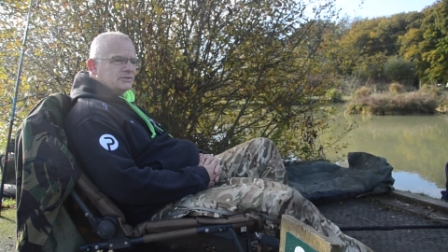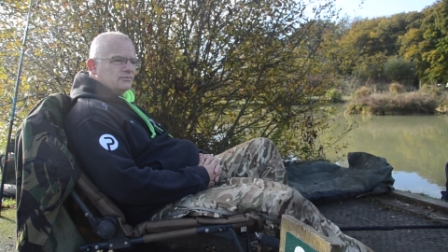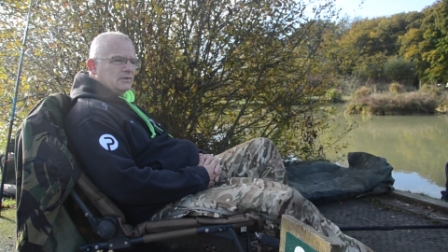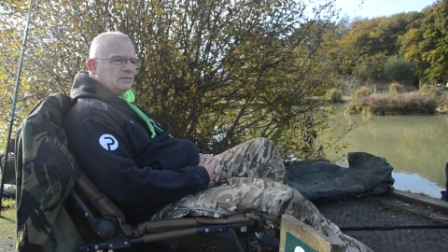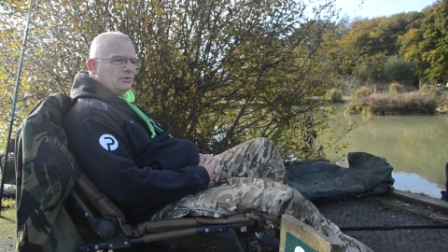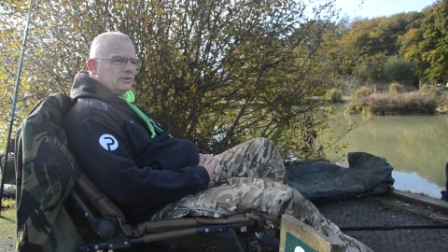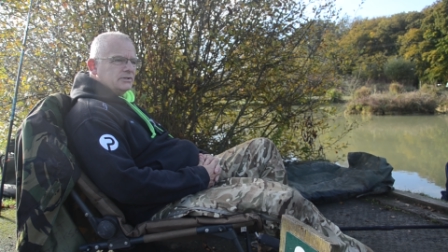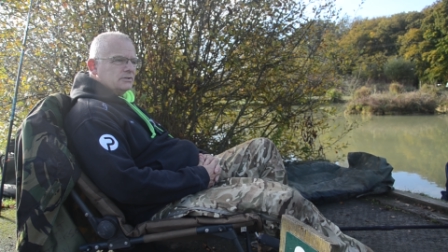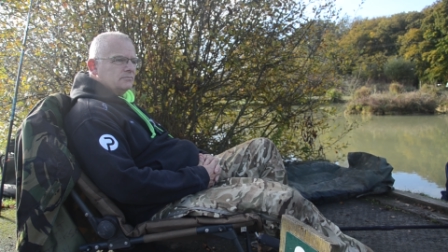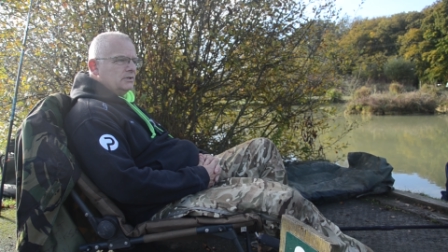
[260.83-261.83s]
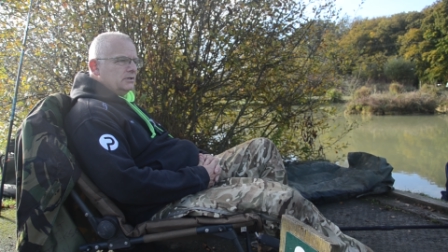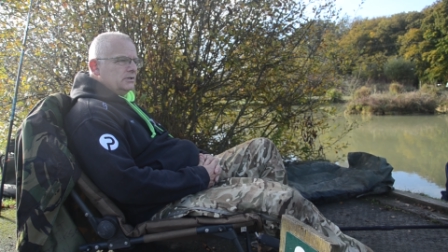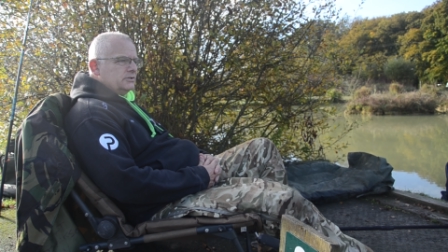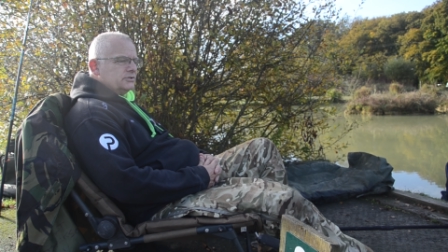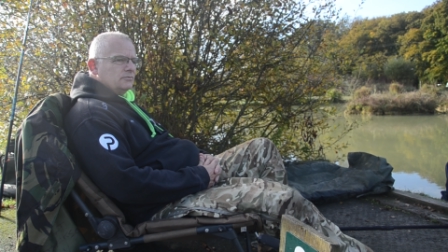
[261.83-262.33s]
has really put in
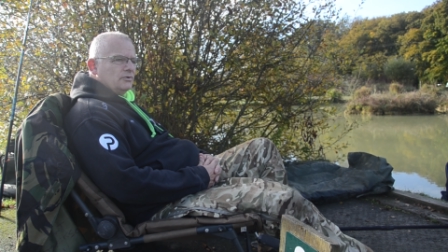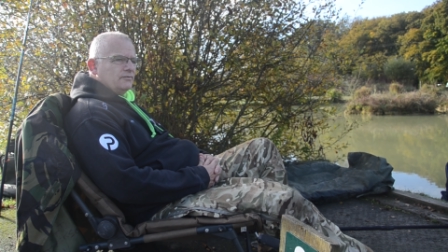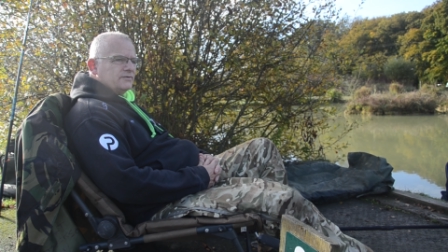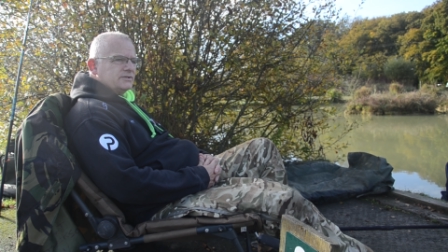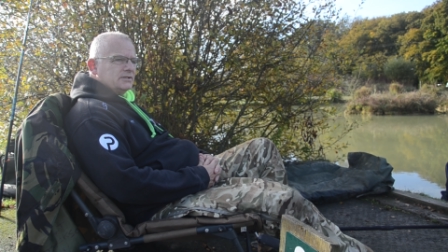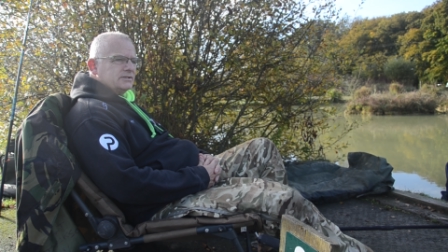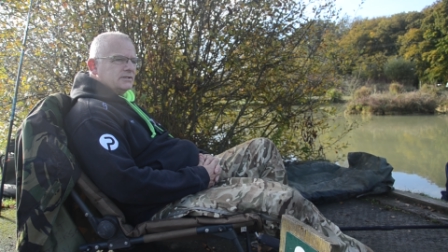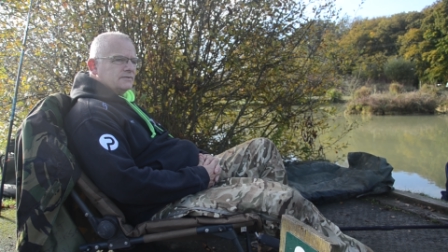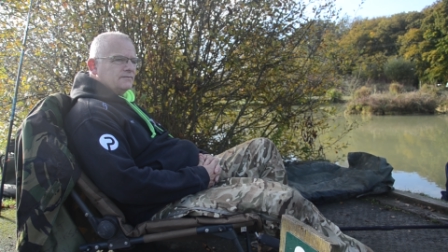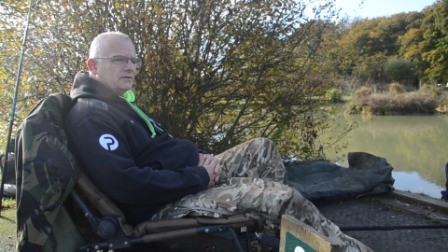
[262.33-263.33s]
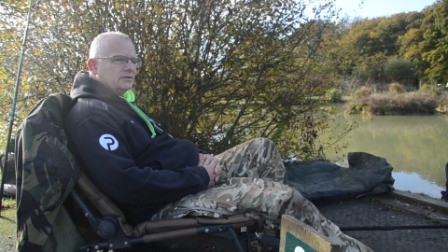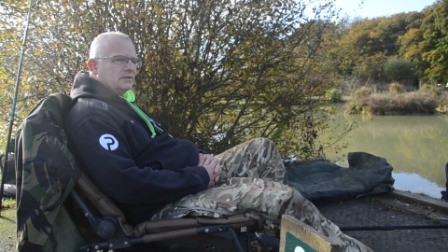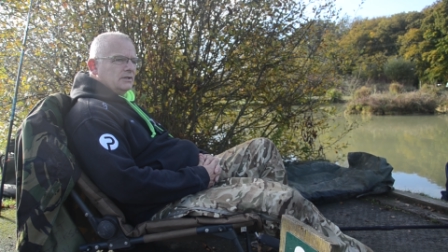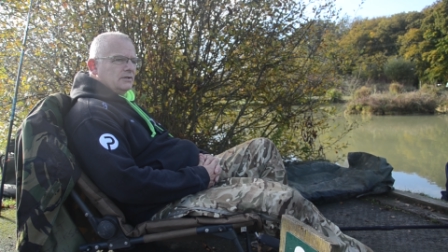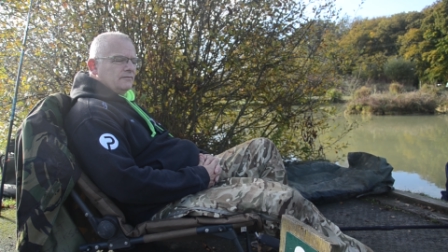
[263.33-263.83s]
some good facilities for
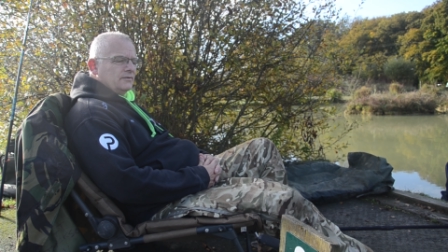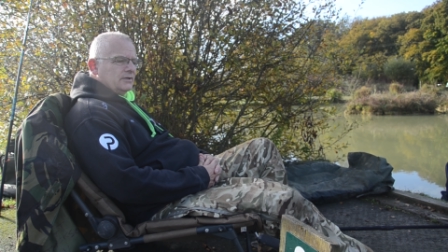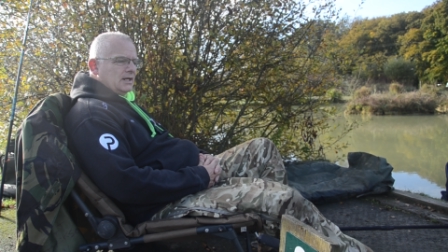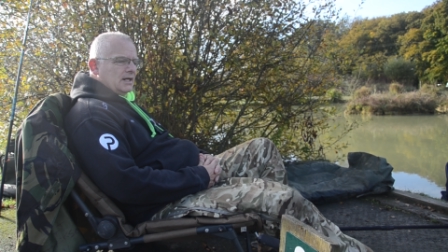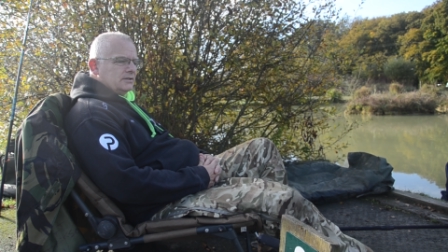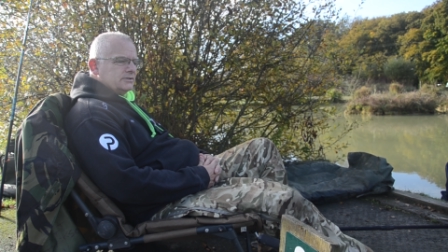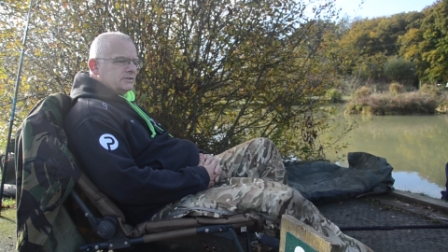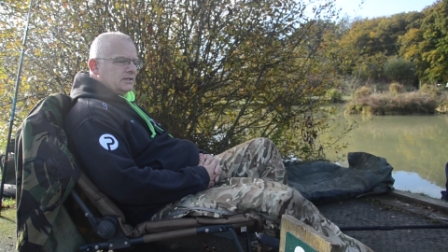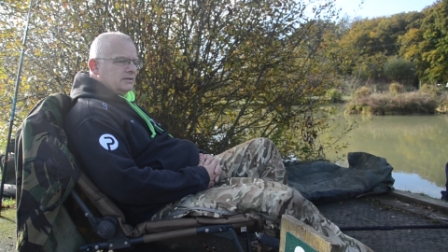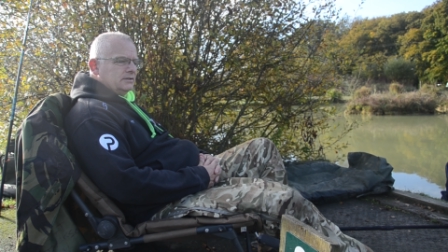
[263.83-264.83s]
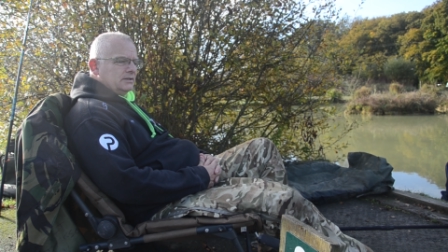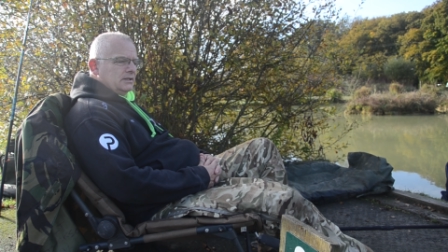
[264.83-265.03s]
the anglers here.